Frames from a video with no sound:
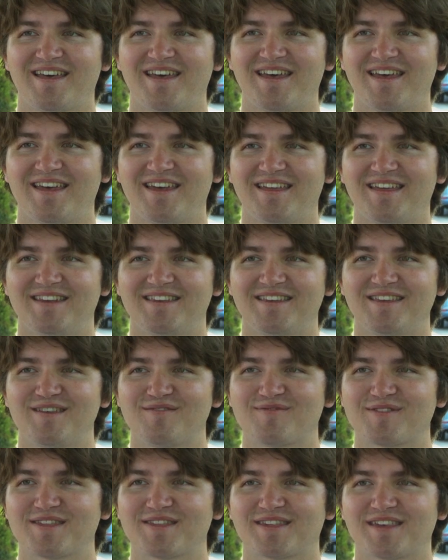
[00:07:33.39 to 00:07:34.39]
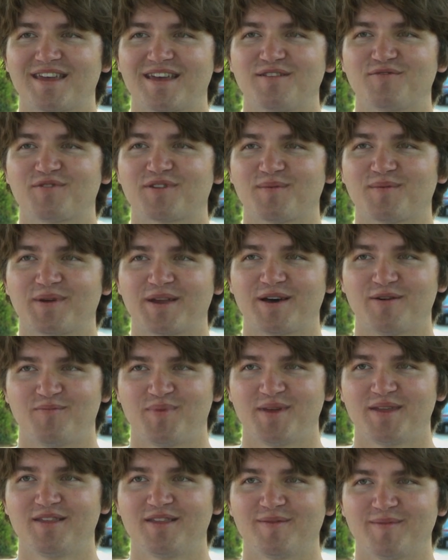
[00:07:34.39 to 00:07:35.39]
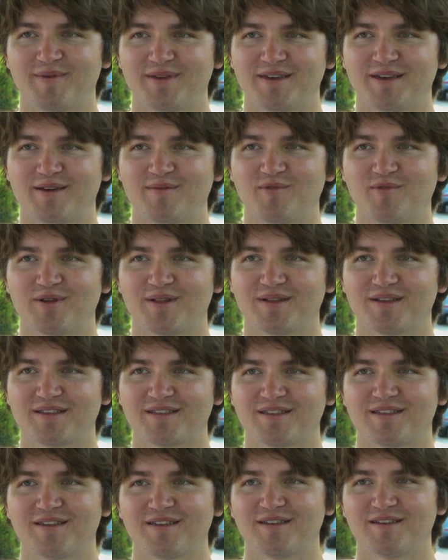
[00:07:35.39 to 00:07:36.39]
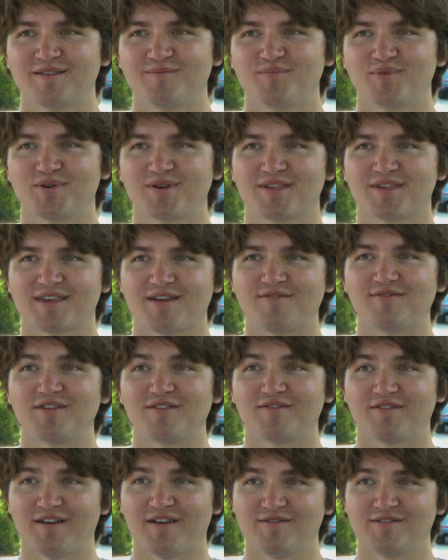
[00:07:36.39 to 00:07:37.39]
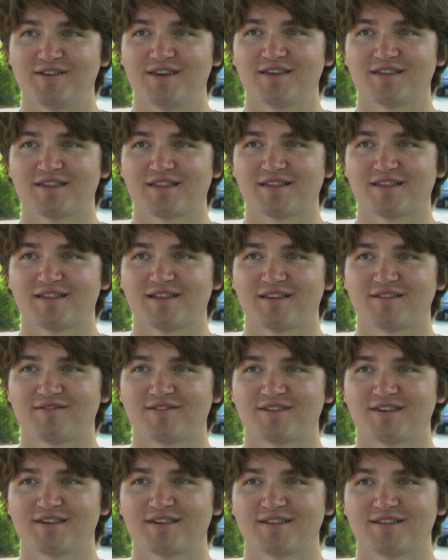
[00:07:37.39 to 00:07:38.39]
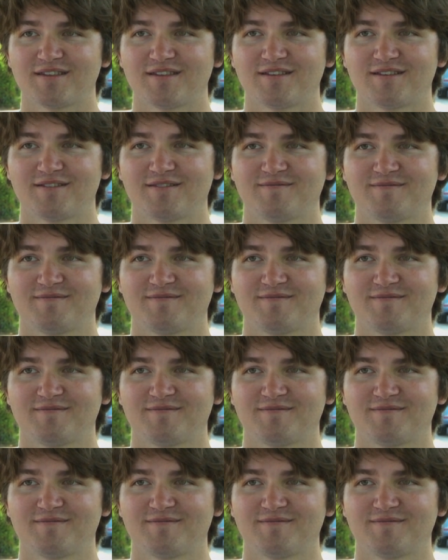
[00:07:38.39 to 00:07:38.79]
And he even said, if someone outbids me, I'm willing to book 75 days instead of 60.